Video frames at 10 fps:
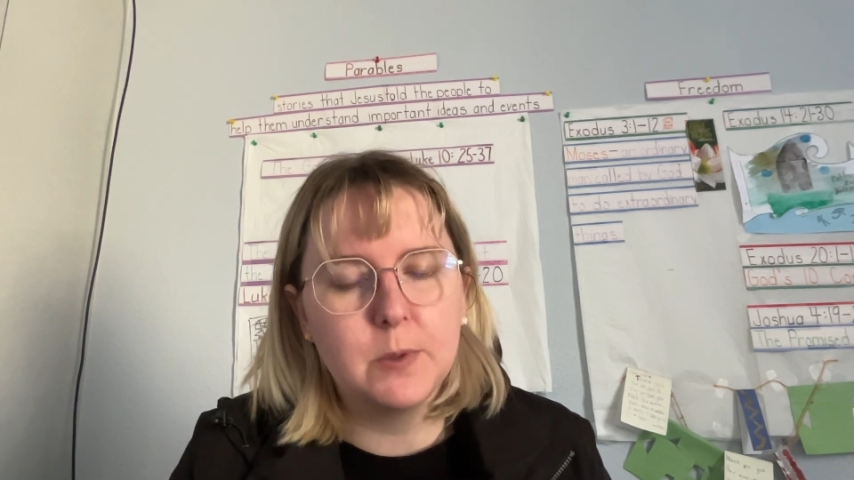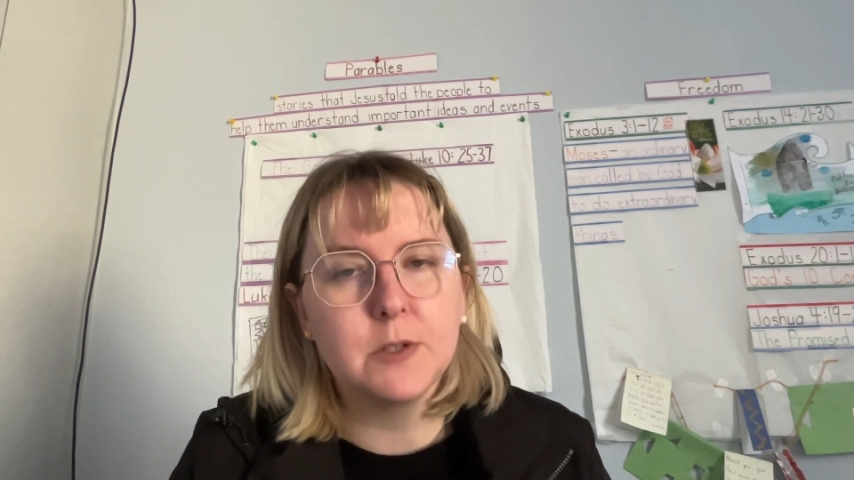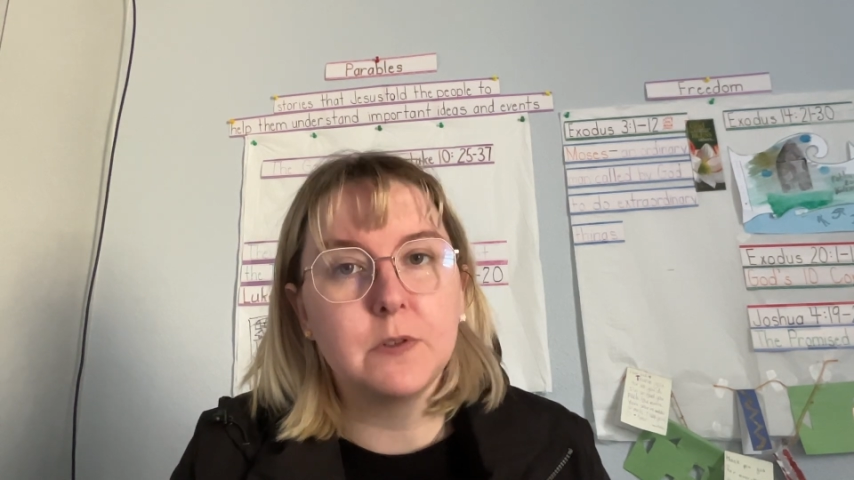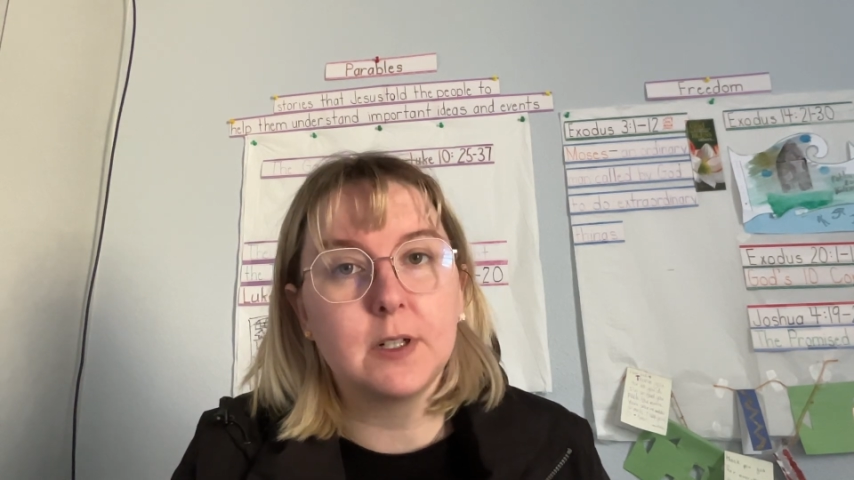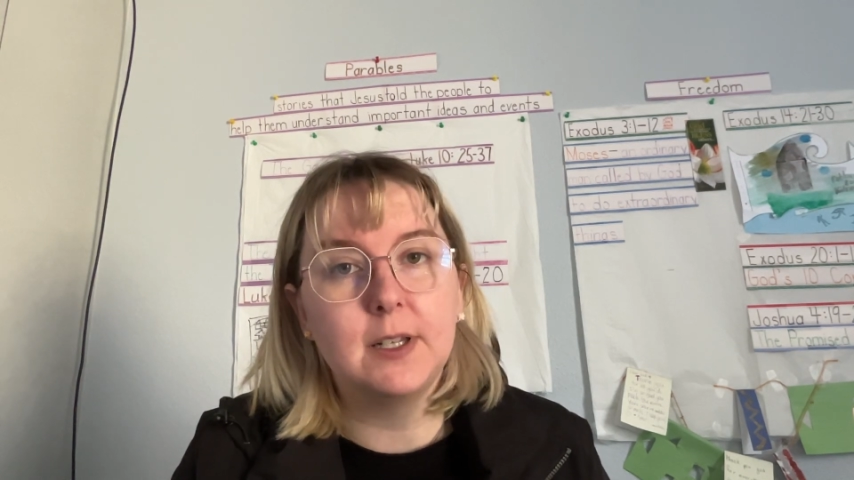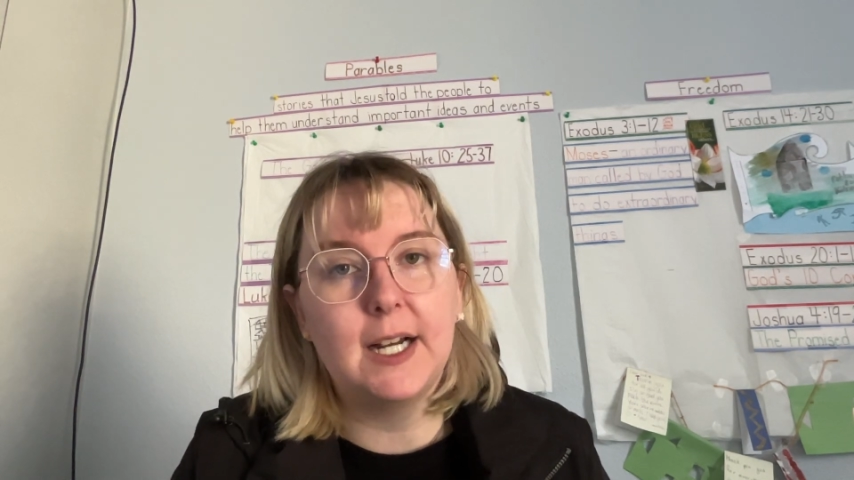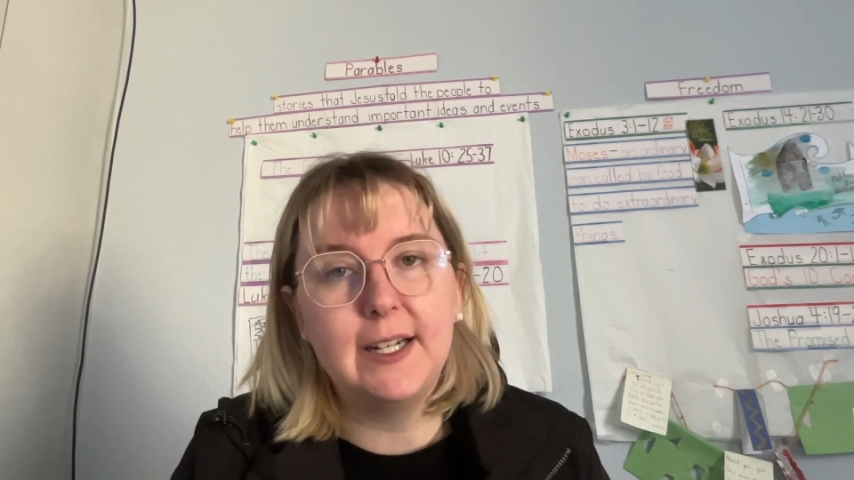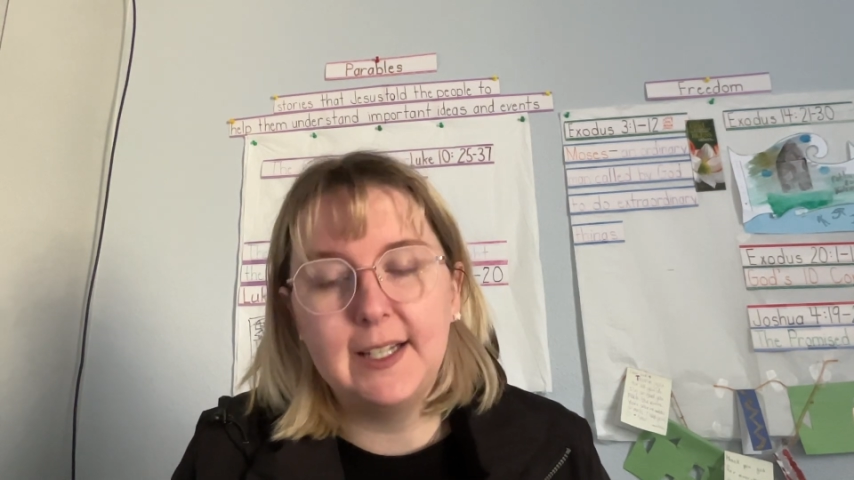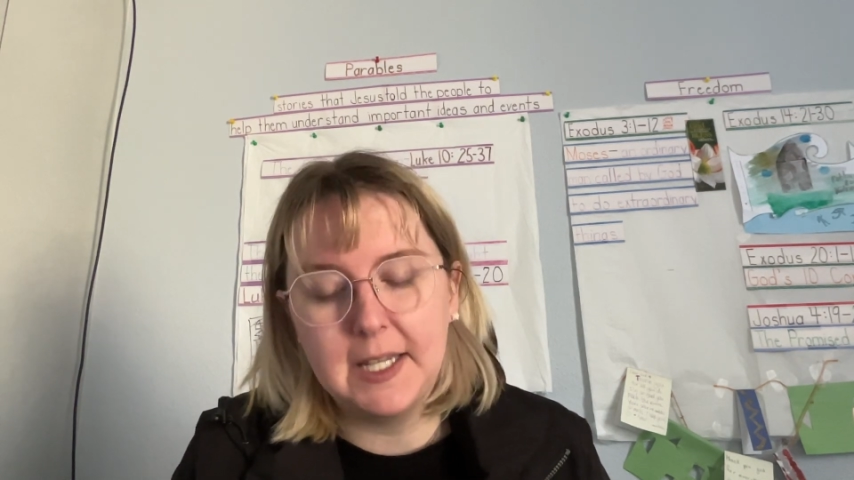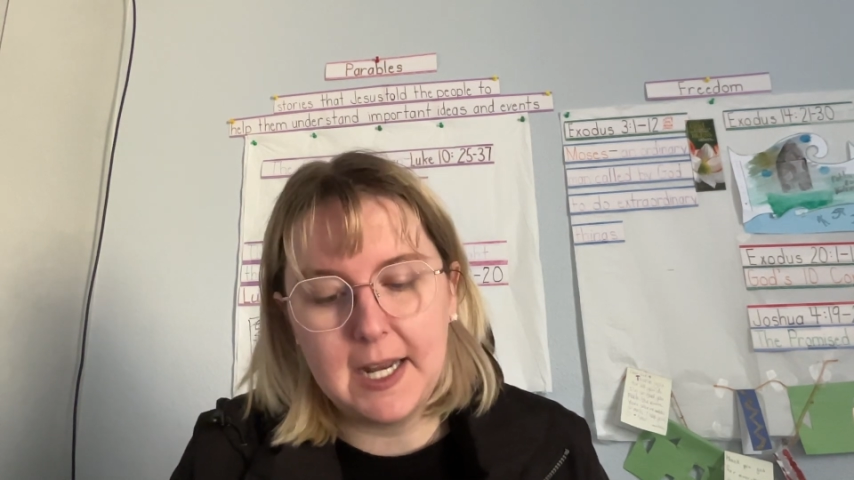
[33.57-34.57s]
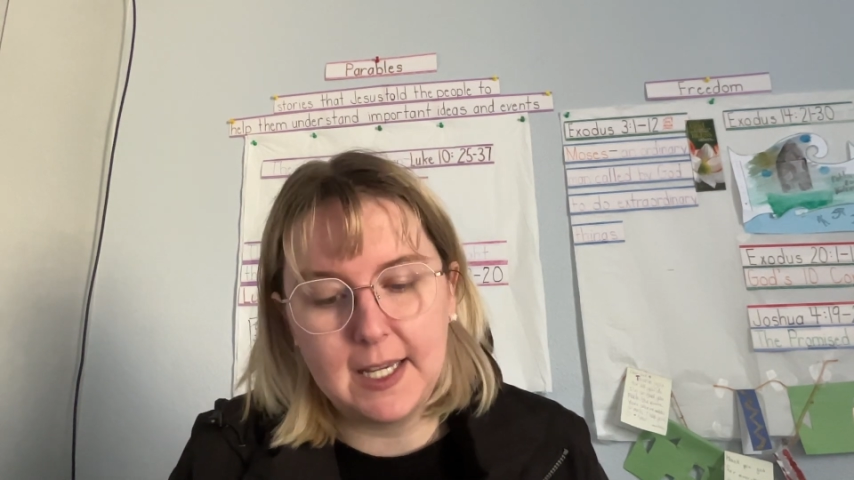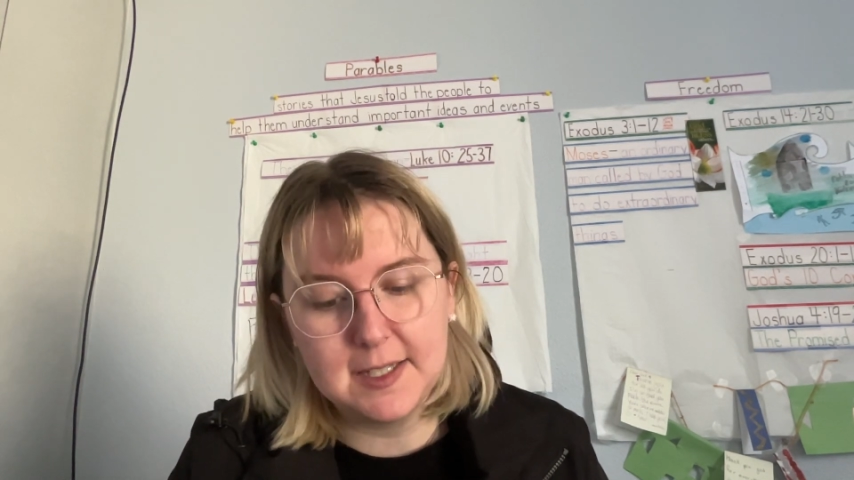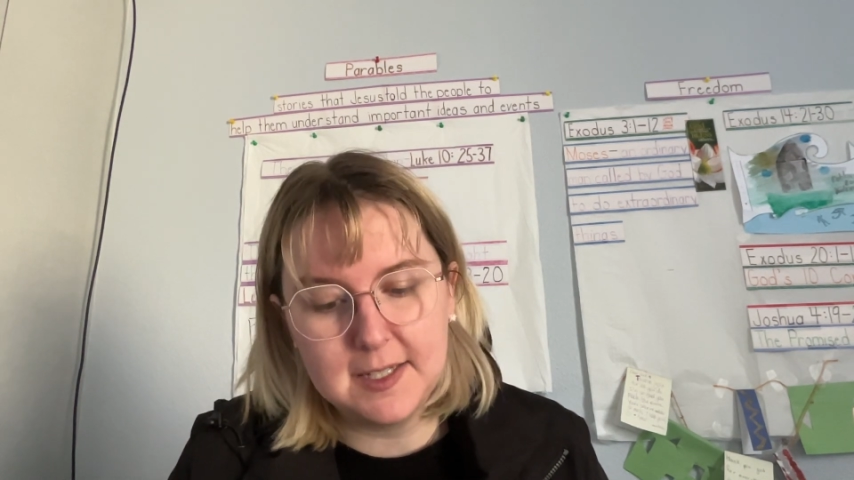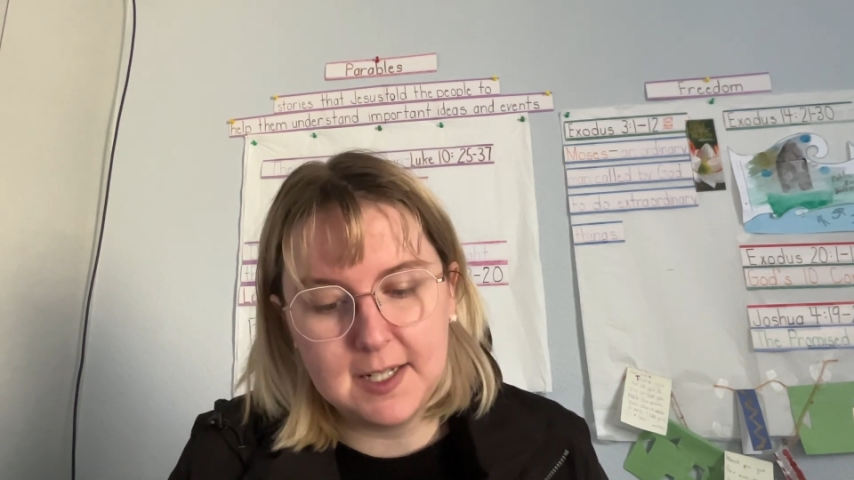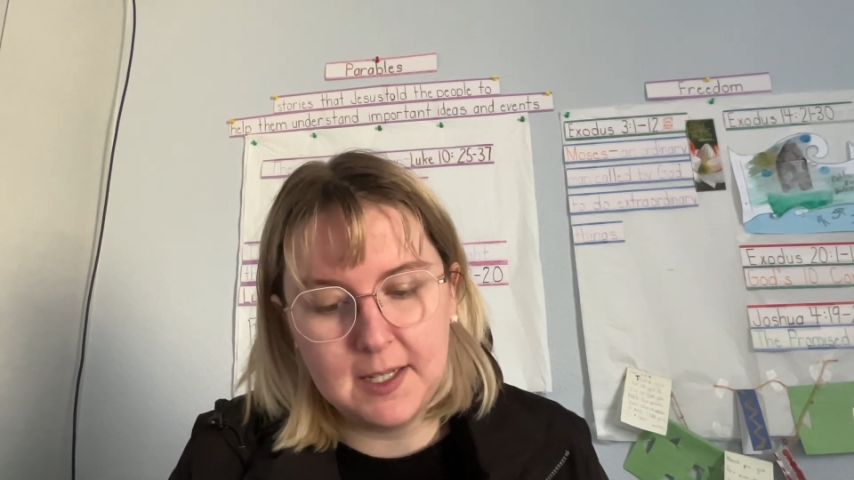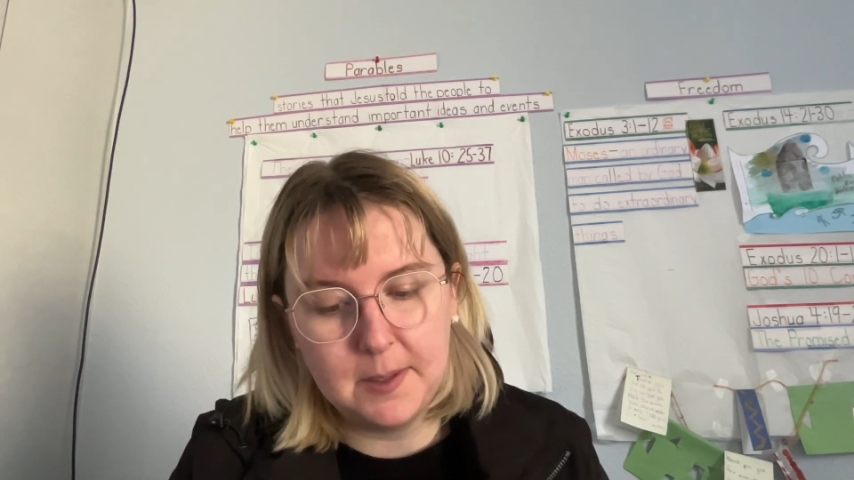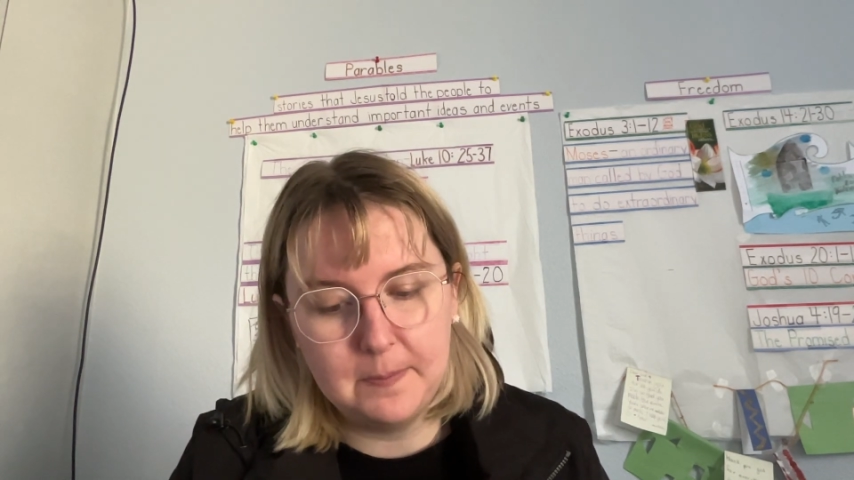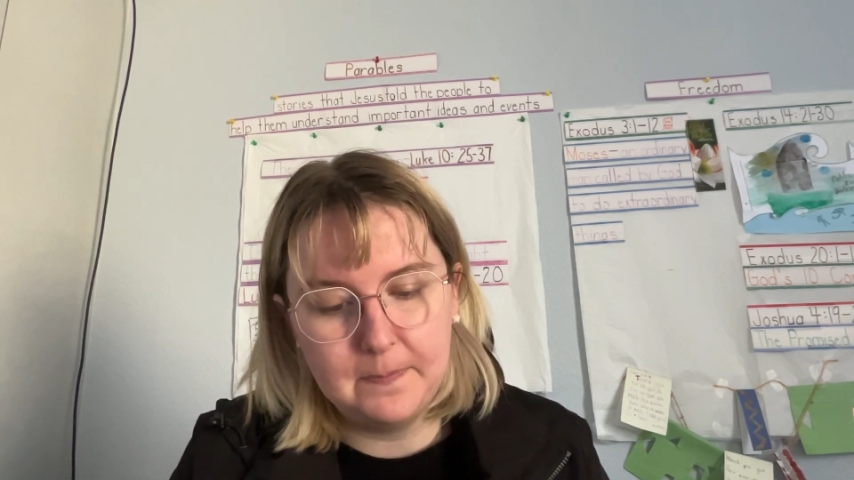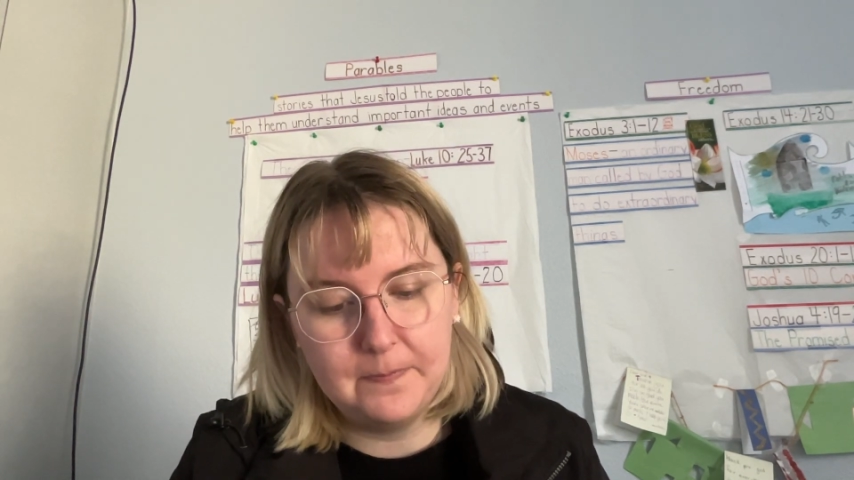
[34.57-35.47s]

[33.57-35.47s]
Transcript: was reclining next to him.